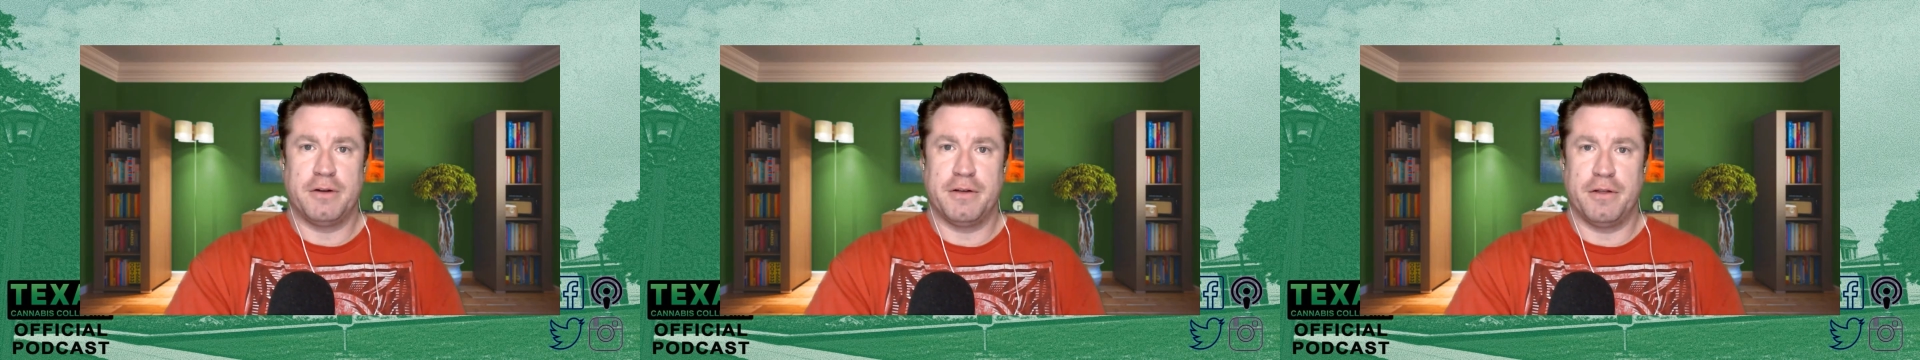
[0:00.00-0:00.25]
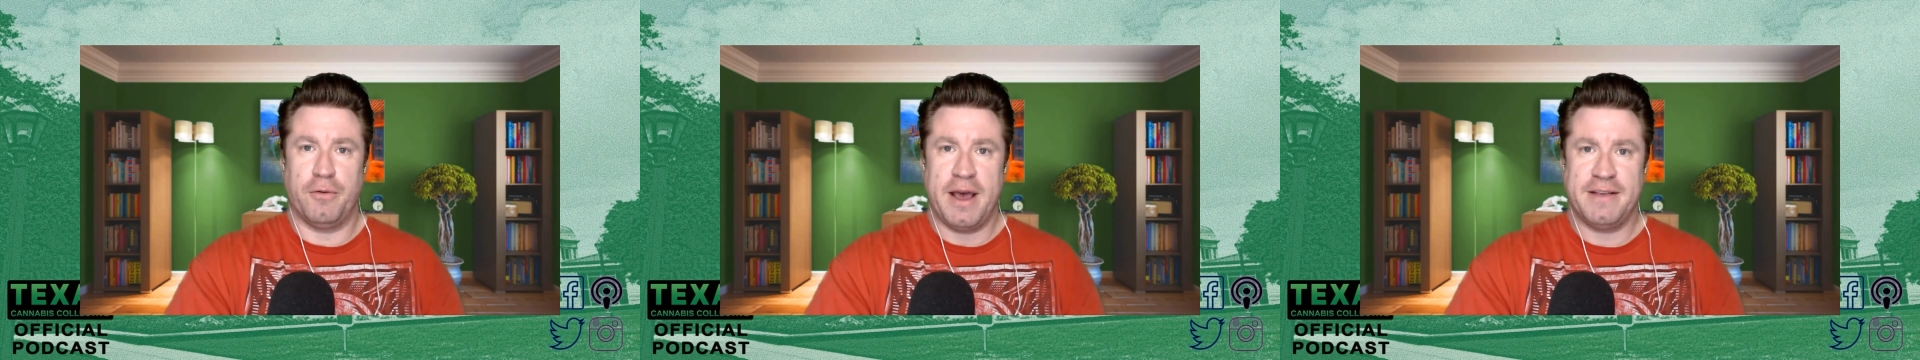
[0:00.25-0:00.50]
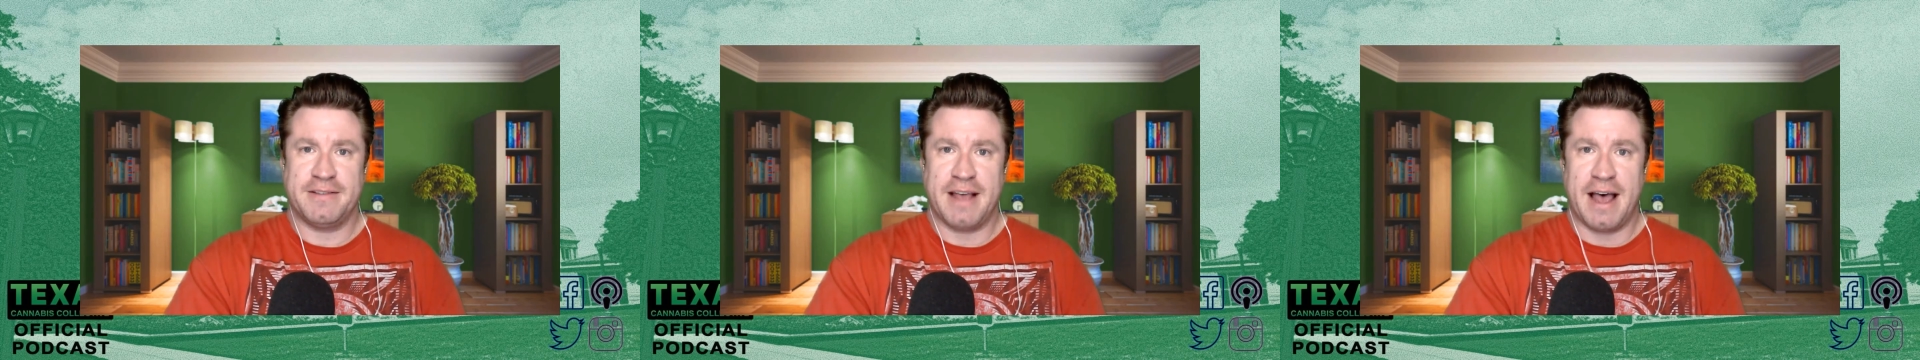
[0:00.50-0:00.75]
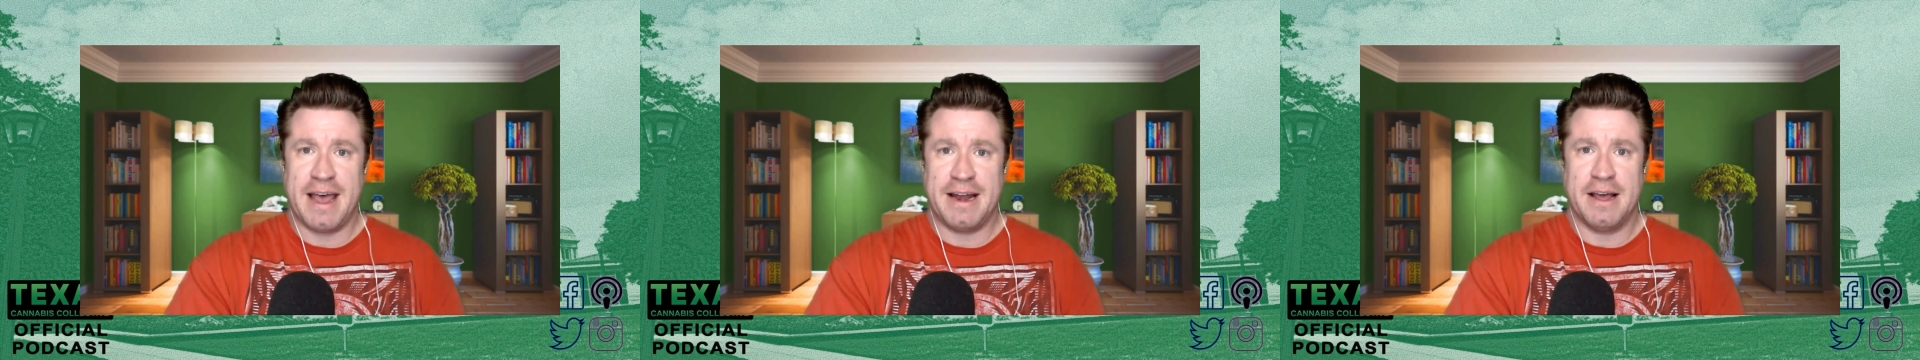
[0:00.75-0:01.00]
to the
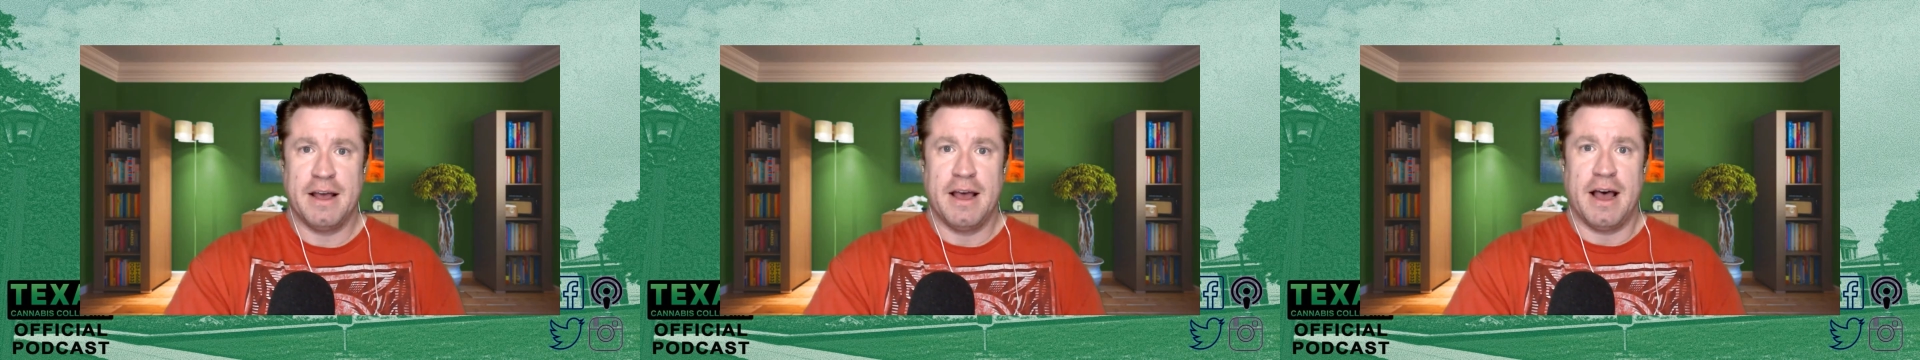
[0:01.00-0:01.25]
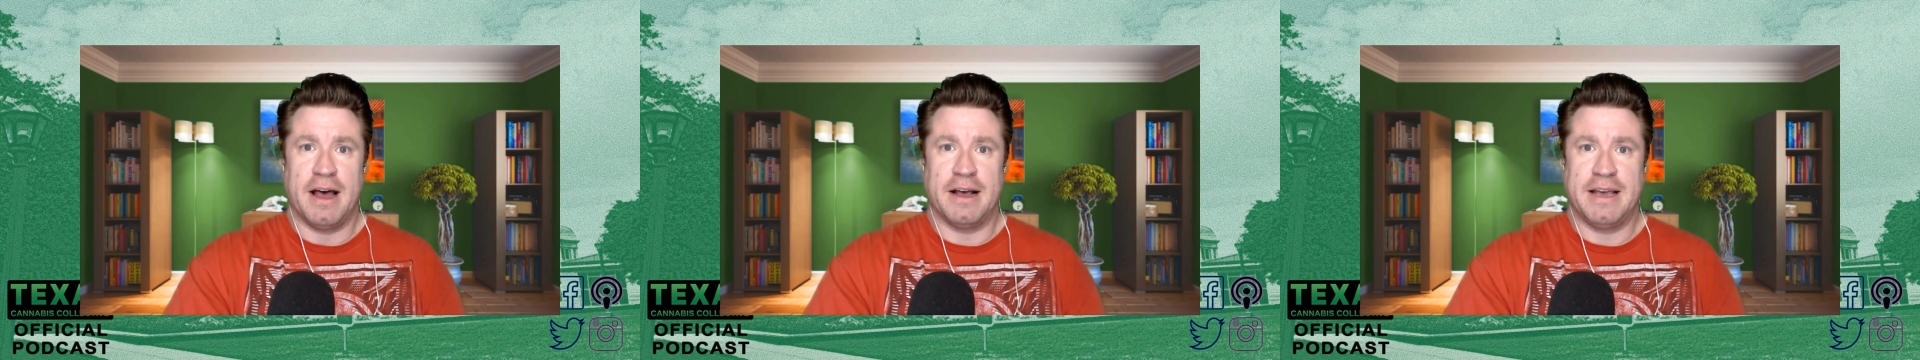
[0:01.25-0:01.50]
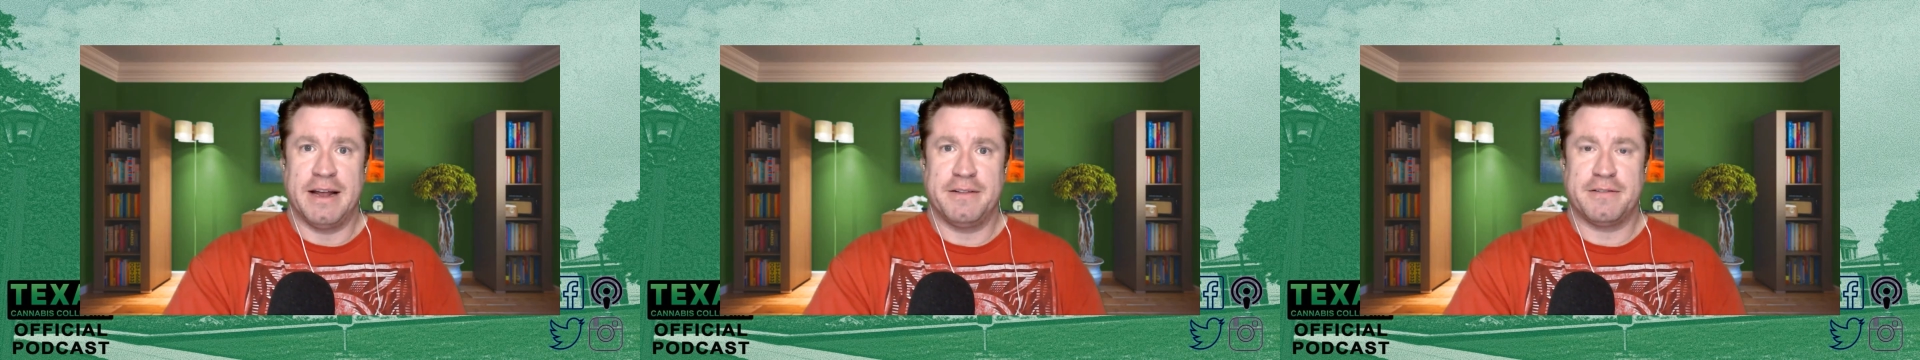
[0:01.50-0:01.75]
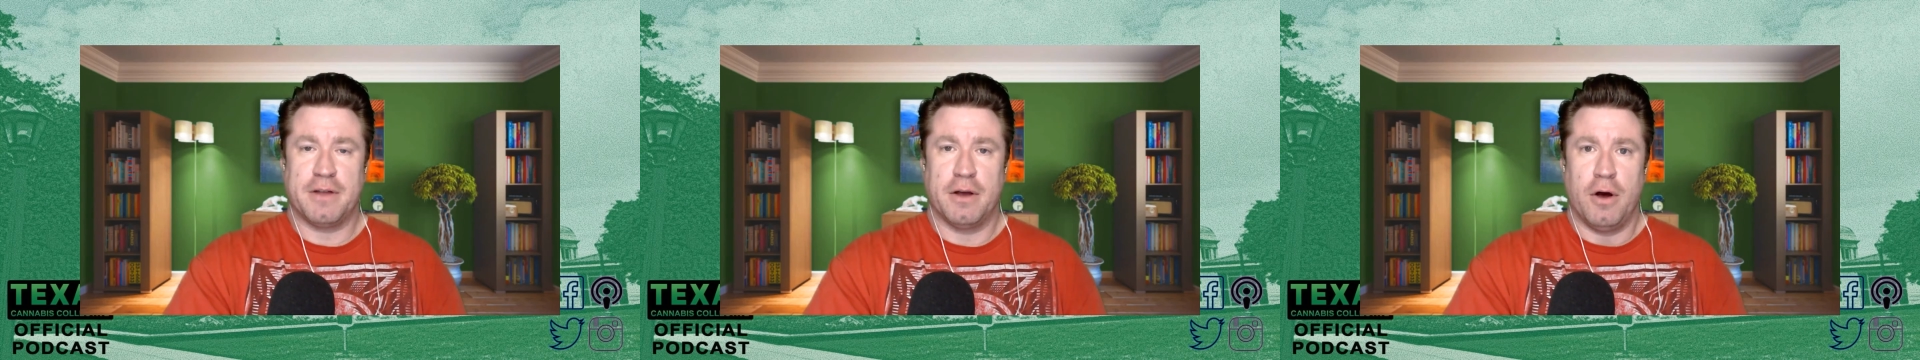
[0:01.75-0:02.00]
wayside,
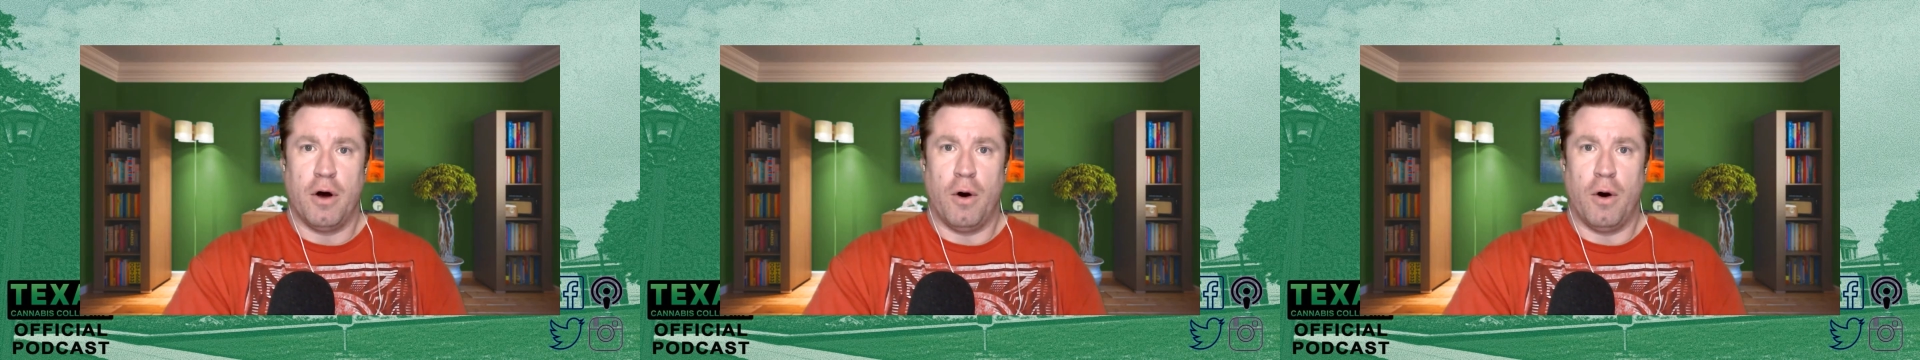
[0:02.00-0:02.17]
against,